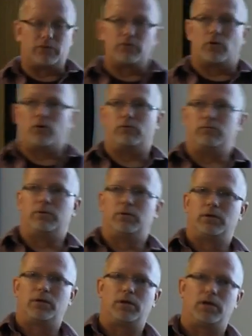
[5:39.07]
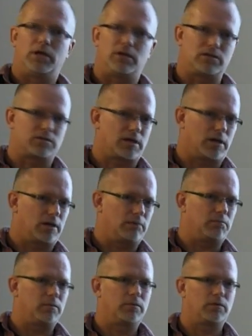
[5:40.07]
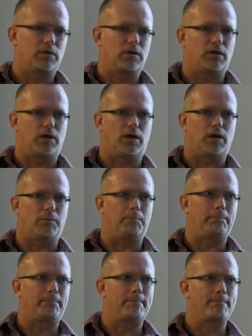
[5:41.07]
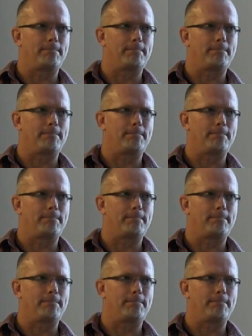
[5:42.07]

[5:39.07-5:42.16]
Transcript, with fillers: to grow in this time. Um,